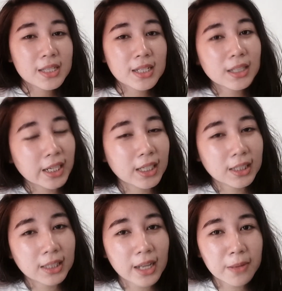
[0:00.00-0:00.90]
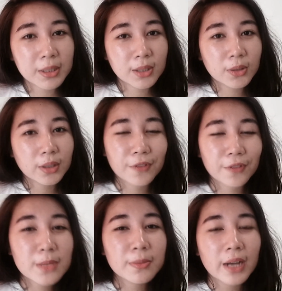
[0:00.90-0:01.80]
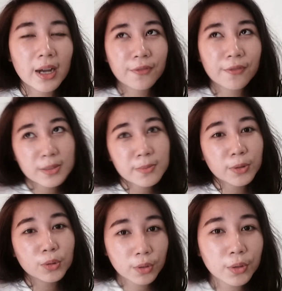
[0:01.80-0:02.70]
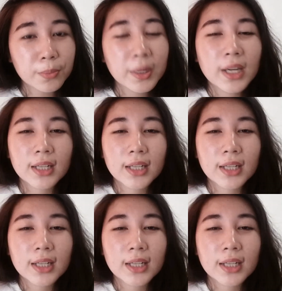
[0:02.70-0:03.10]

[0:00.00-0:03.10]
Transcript: still link it down below the Facebook group